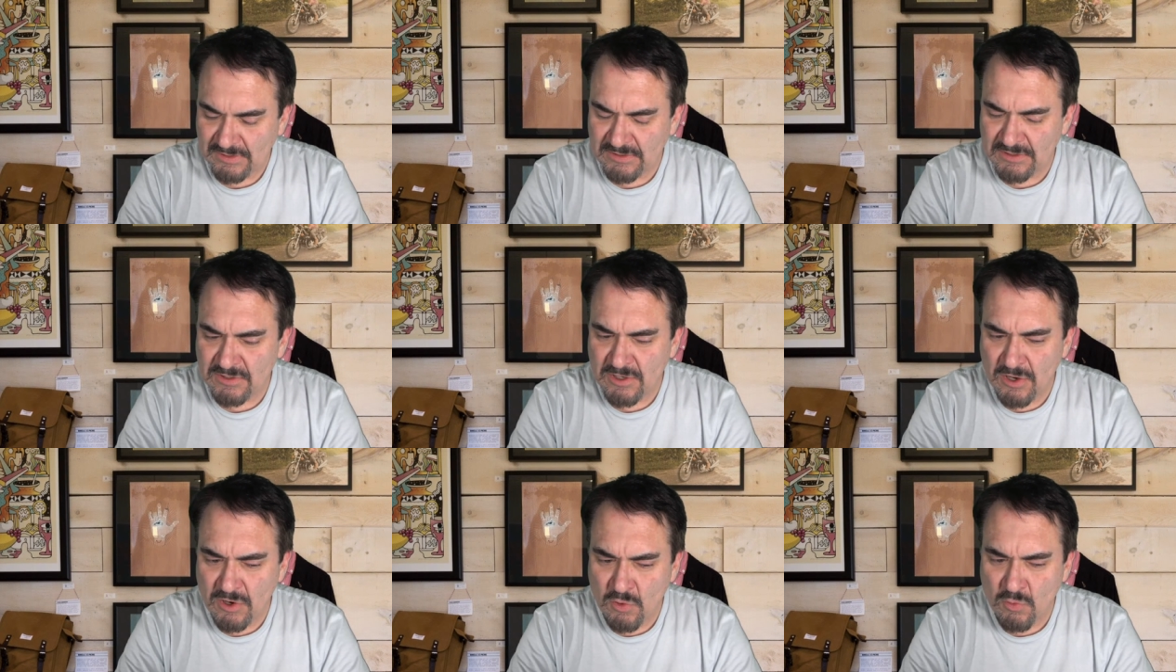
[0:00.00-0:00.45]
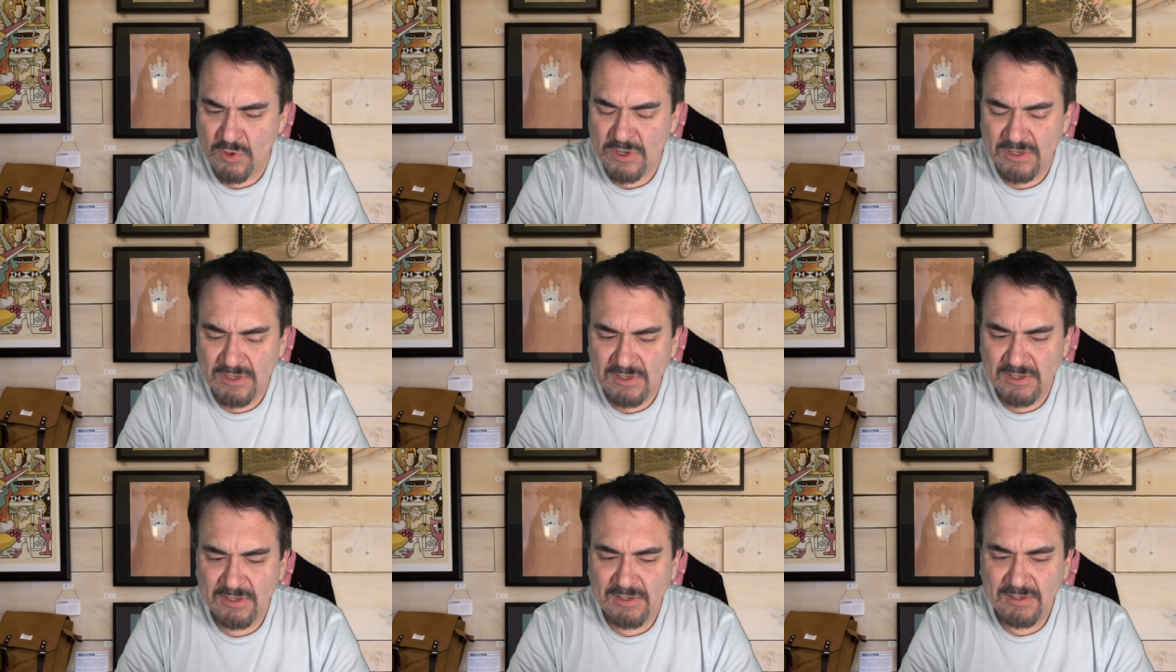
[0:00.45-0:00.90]
You know,
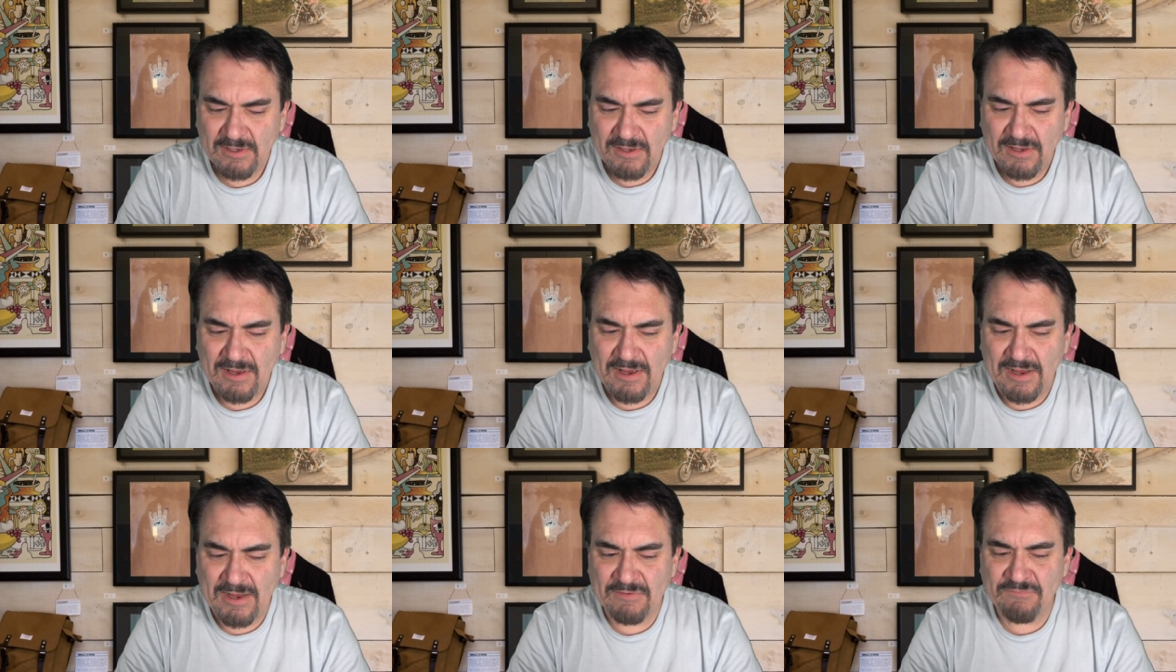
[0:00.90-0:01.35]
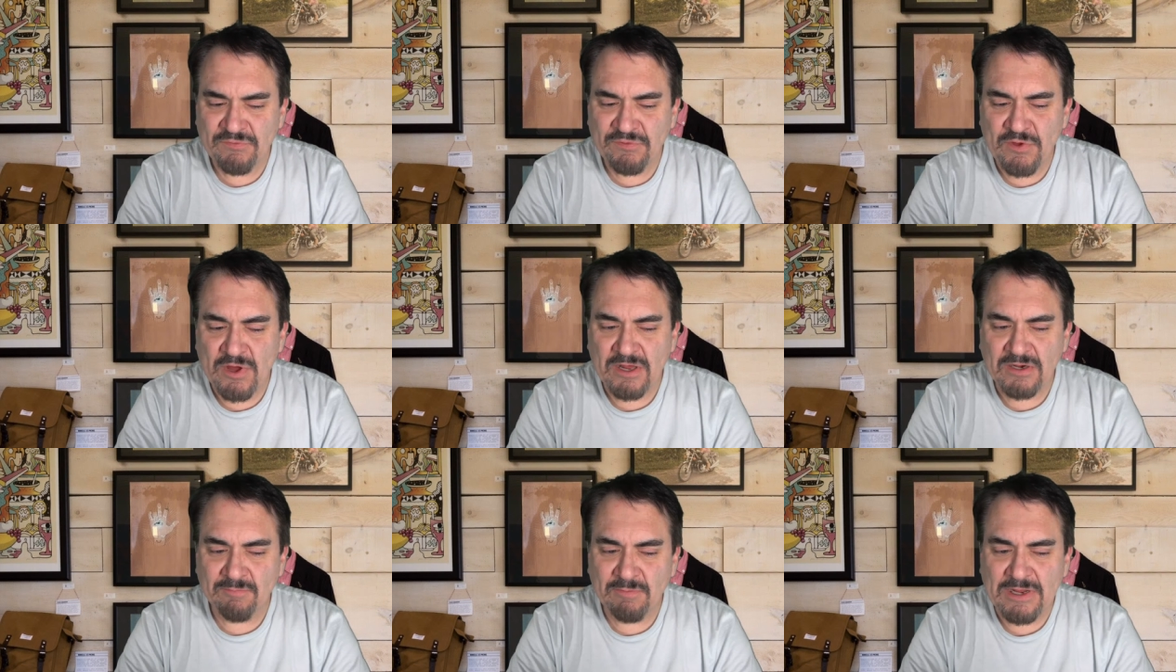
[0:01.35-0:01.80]
I've
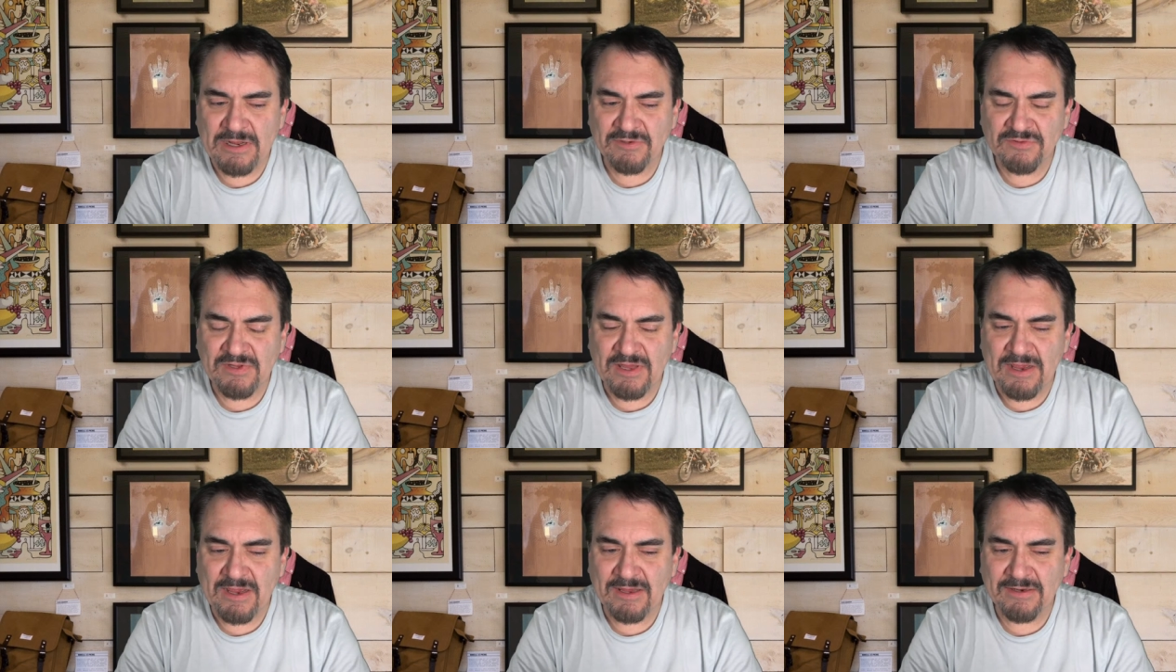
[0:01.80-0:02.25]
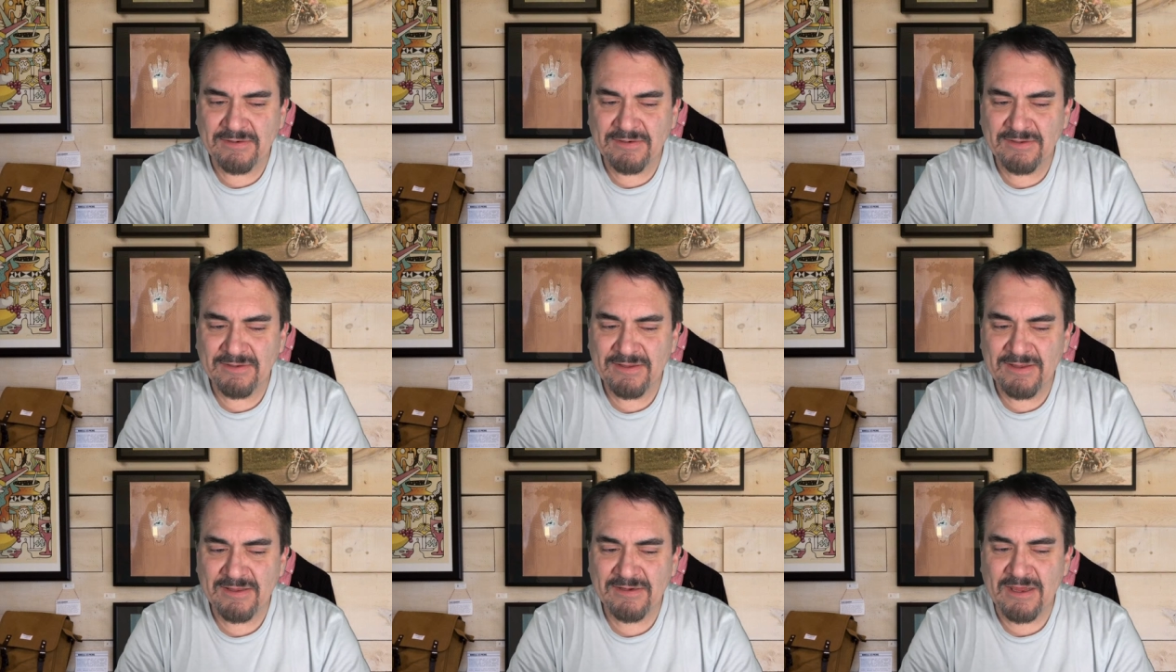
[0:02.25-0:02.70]
thought about that,
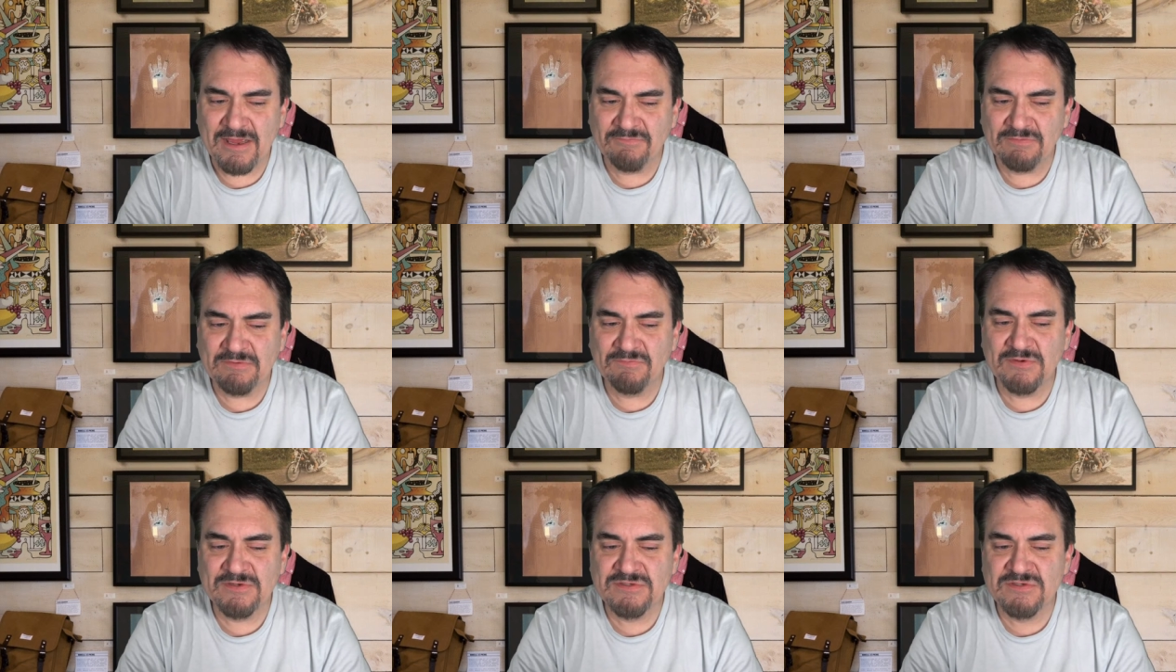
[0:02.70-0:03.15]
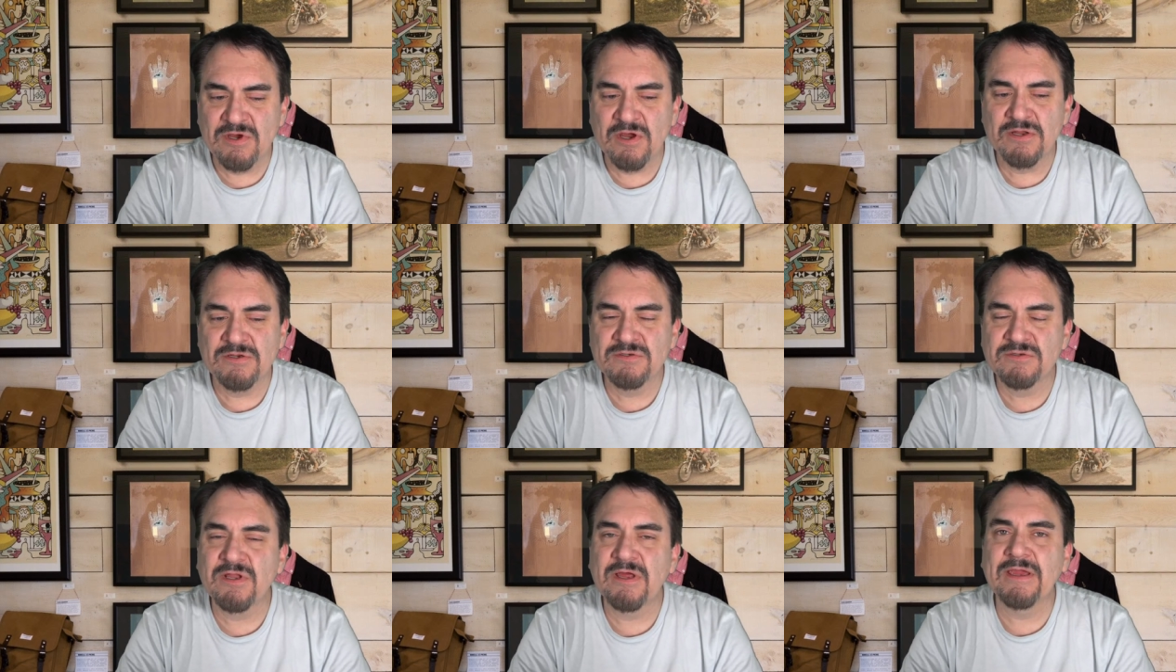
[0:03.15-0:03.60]
and I've even
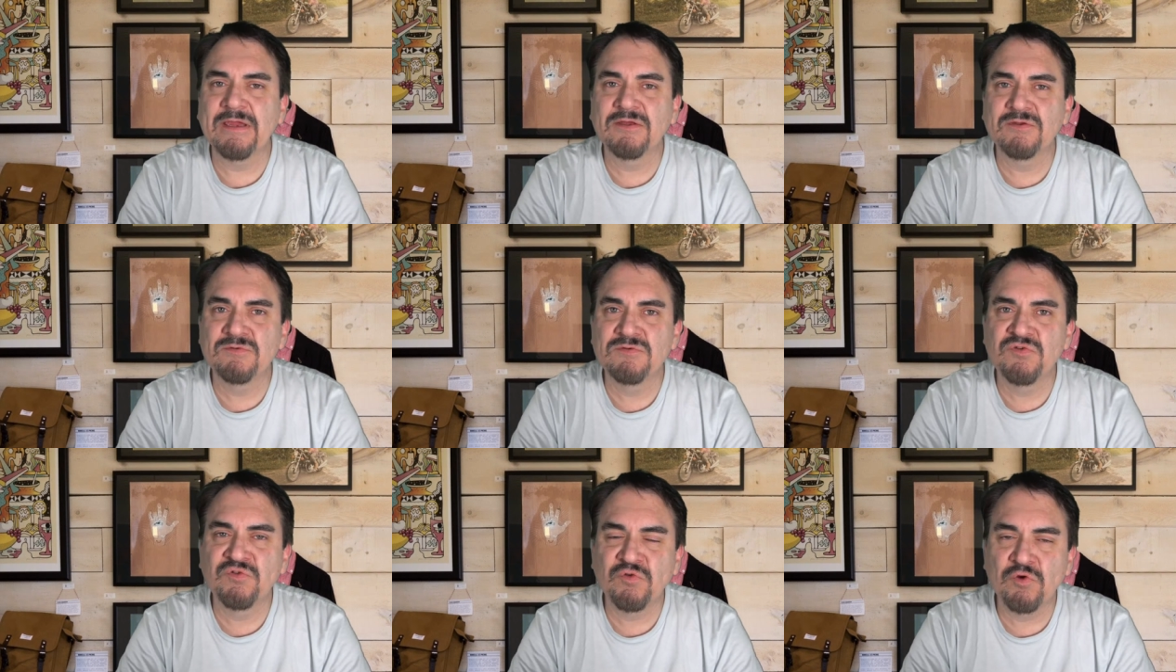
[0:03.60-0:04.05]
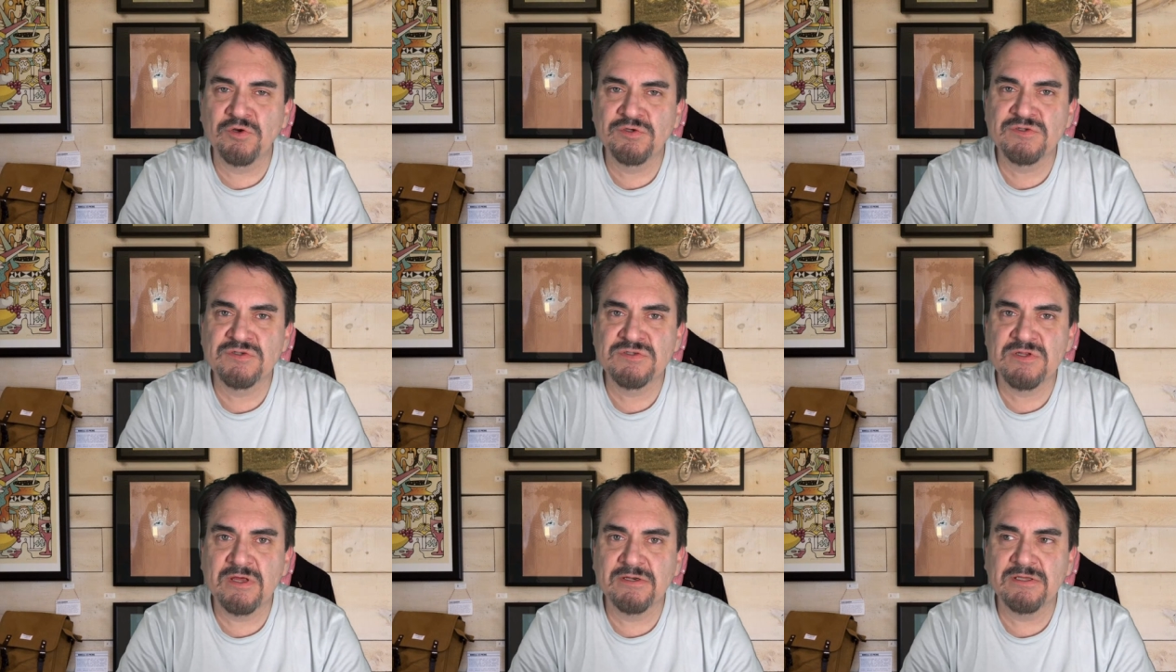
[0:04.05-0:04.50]
done, like,
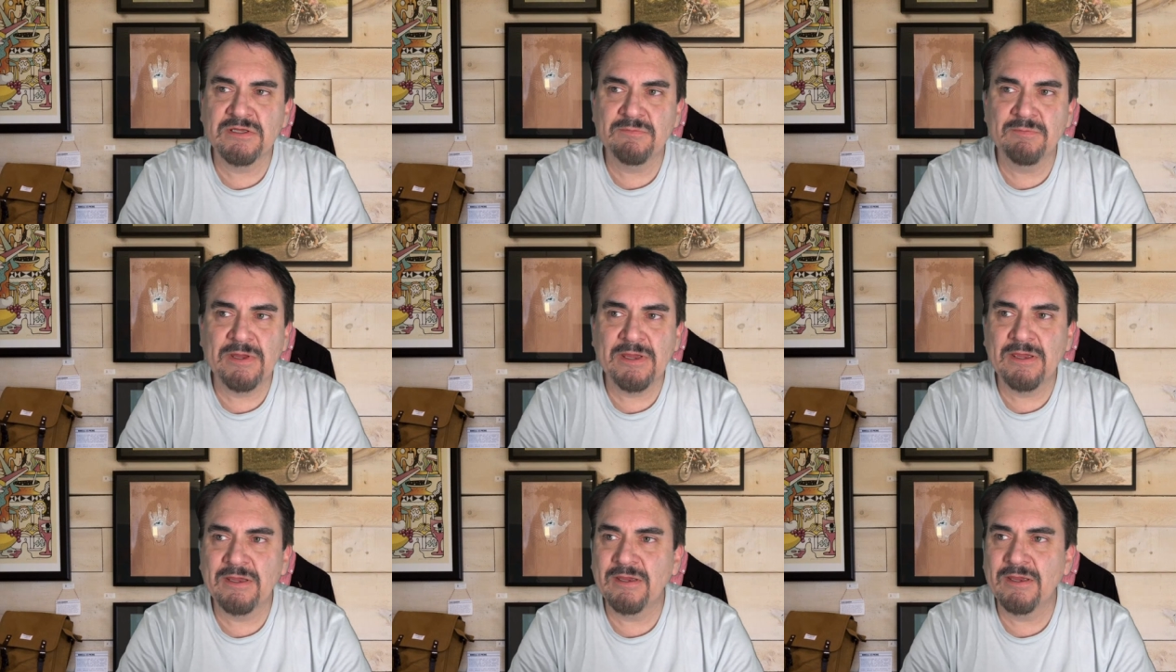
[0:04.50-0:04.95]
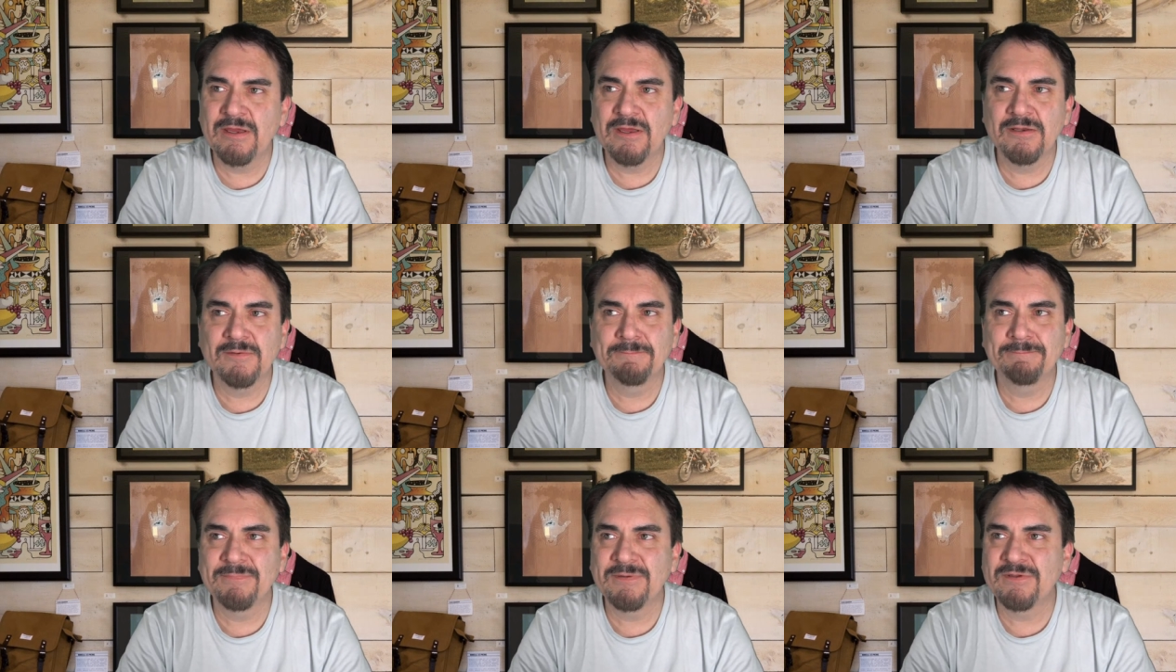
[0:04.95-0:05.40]
searches on eBay,
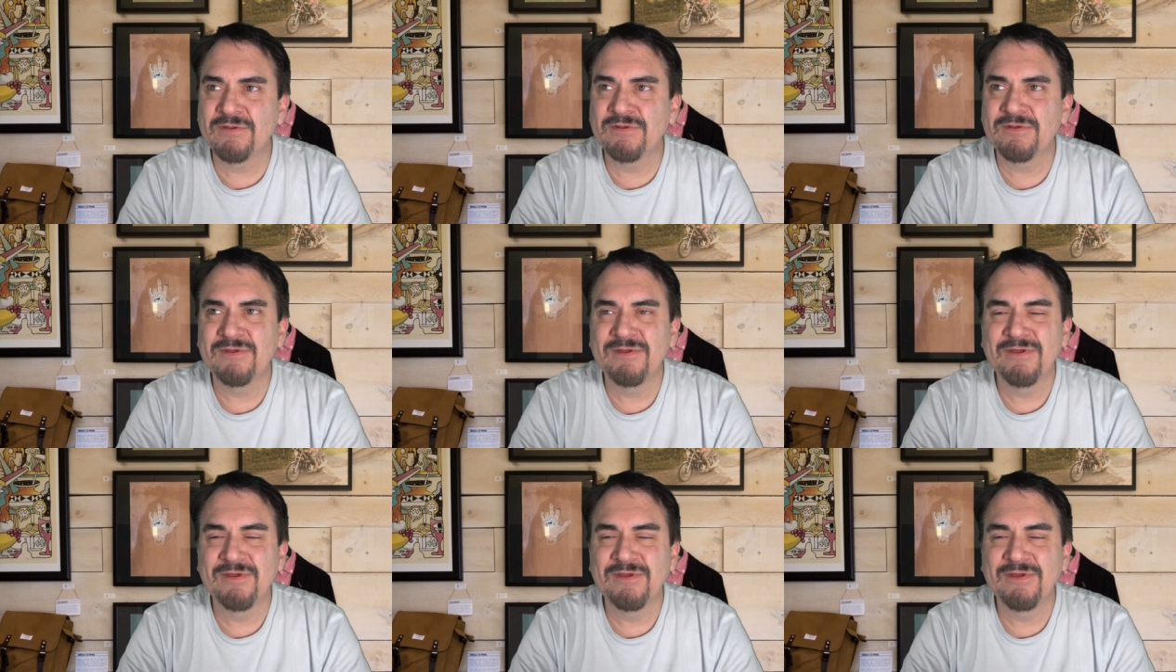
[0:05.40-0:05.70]
and